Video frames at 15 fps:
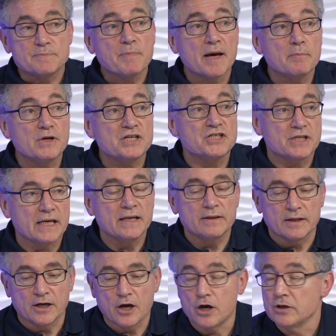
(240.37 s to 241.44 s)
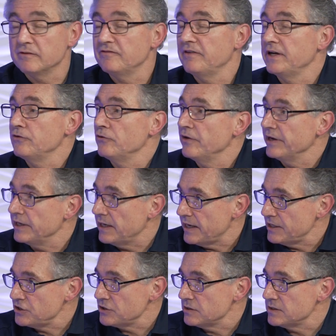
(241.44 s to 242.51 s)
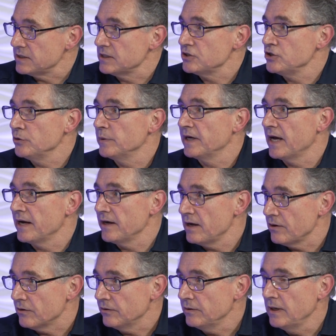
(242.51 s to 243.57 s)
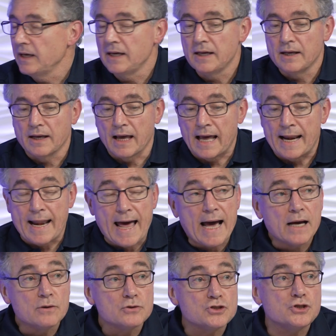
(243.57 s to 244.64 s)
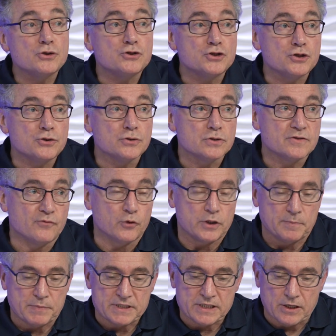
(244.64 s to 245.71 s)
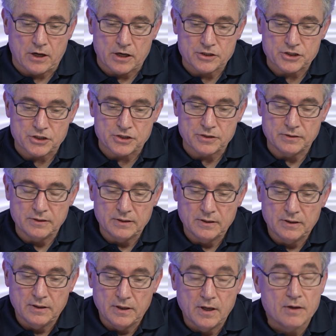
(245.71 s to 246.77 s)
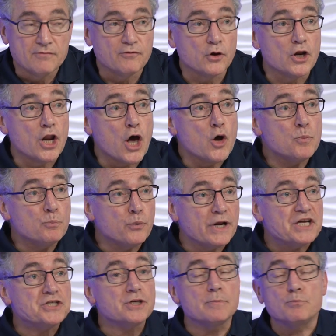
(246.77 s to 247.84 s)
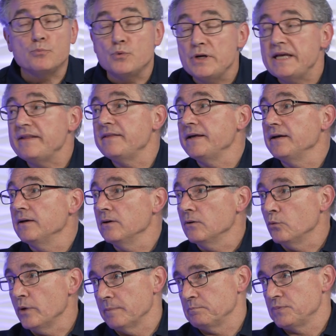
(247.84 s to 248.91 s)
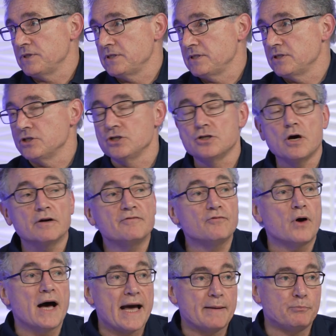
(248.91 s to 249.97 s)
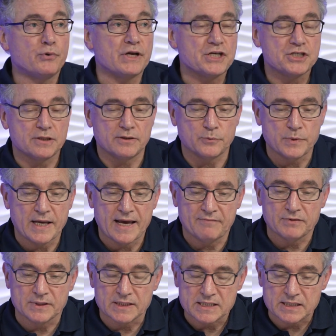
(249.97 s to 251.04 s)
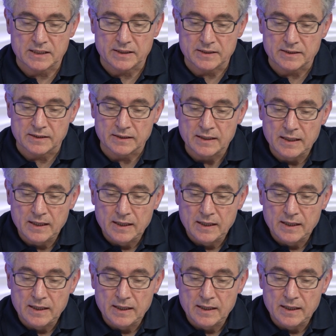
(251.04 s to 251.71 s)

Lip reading: published in the Code of Federal Regulations, as you and I know, allows you to use 40% oxygen for low pressure breathing whips, not for high pressure that we have in the cylinder.